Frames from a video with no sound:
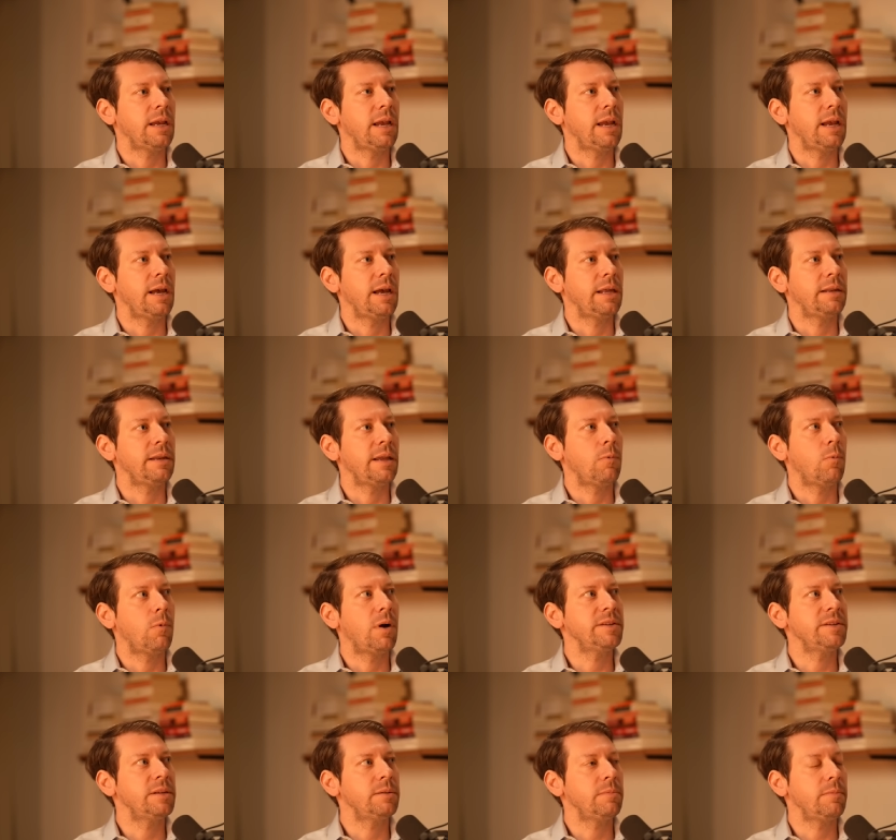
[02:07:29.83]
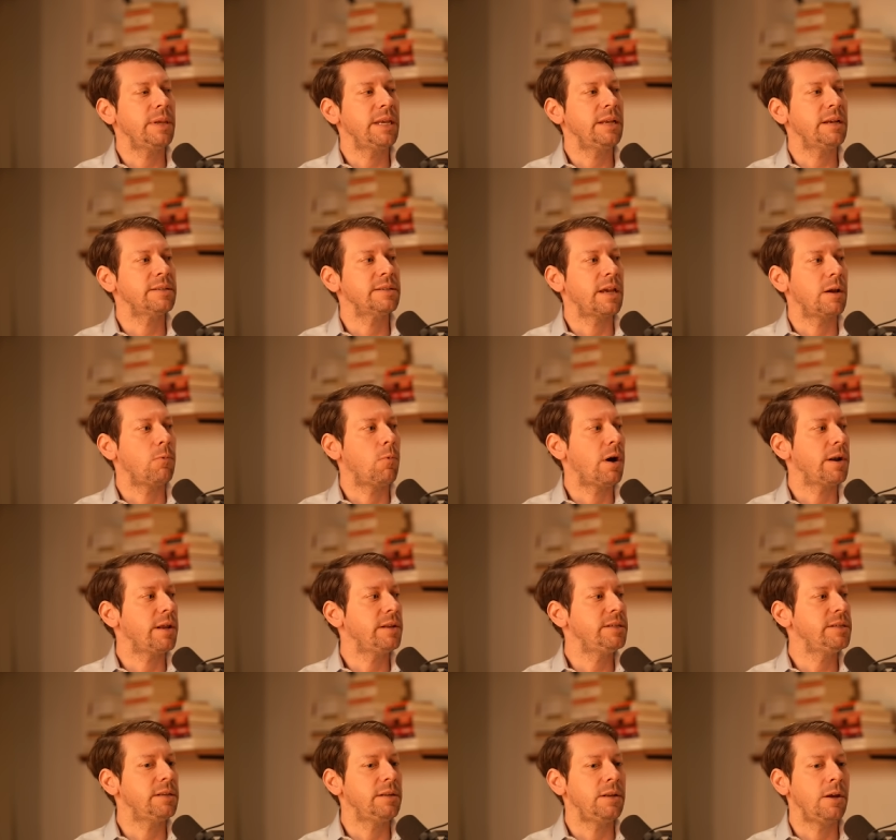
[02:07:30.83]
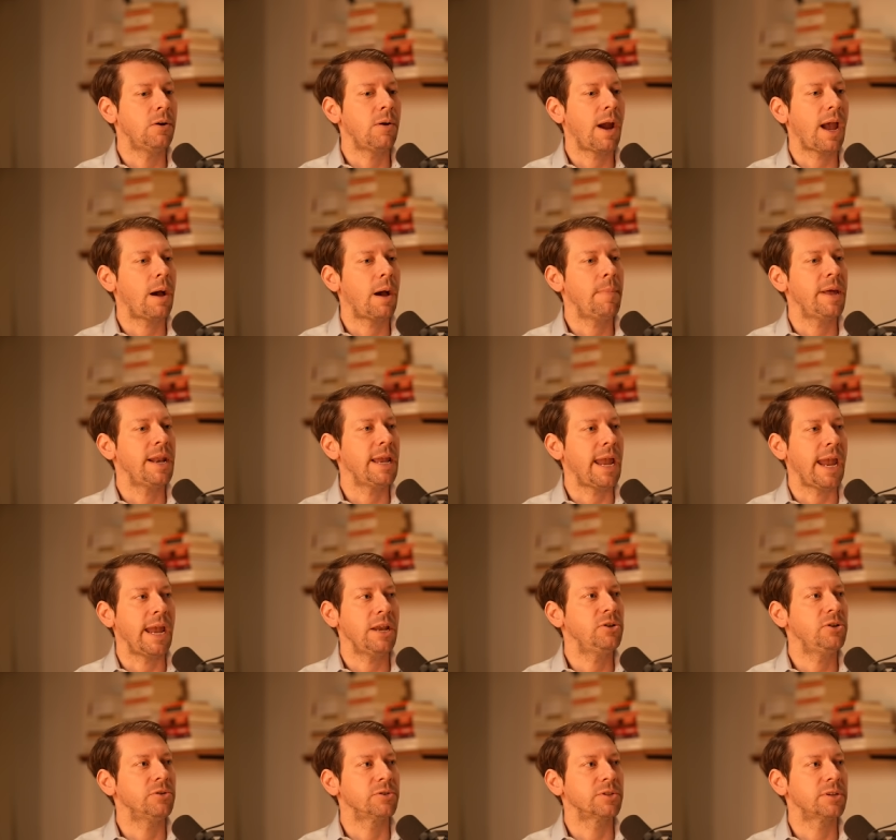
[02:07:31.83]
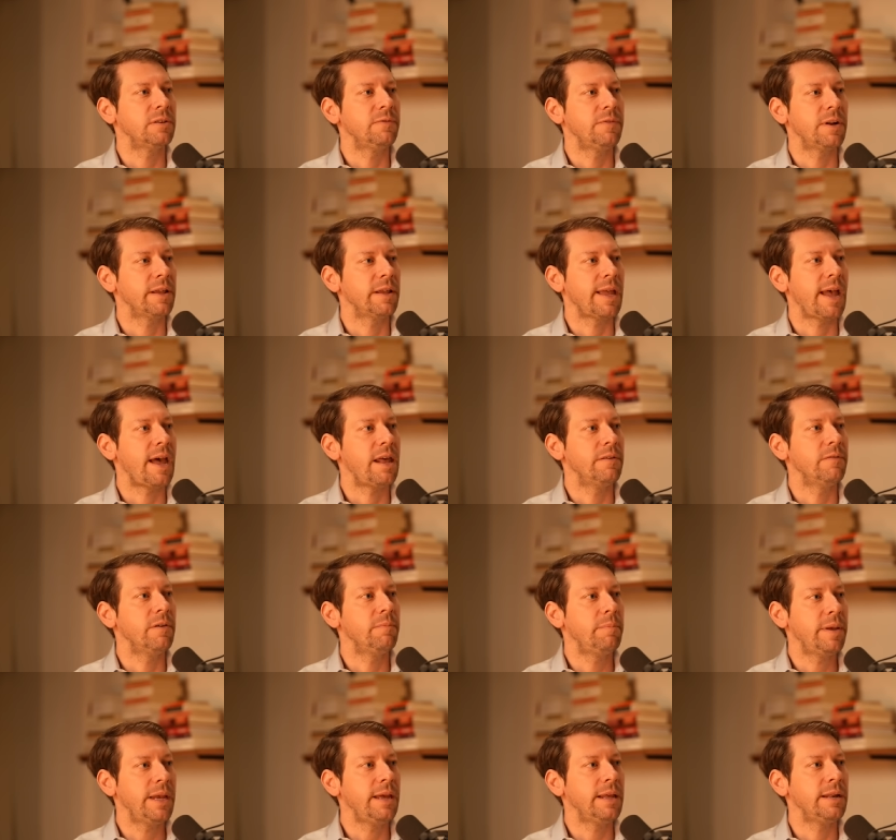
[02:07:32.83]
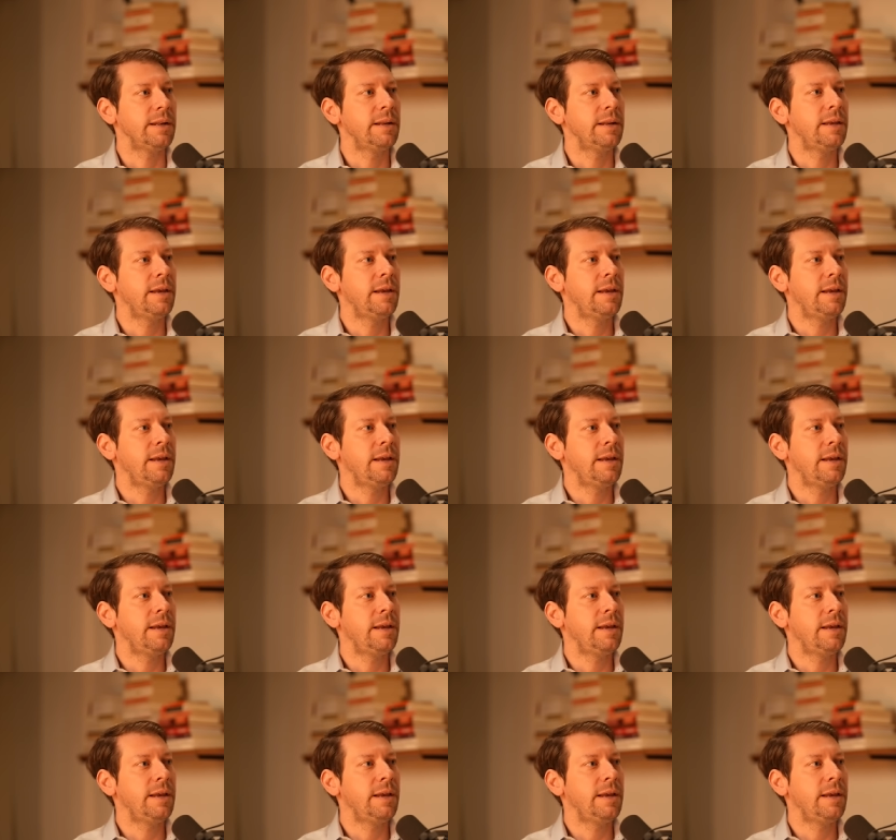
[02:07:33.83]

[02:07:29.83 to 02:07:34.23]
And it wasn't because I wanted to know how many angels could fit on the head of a pin.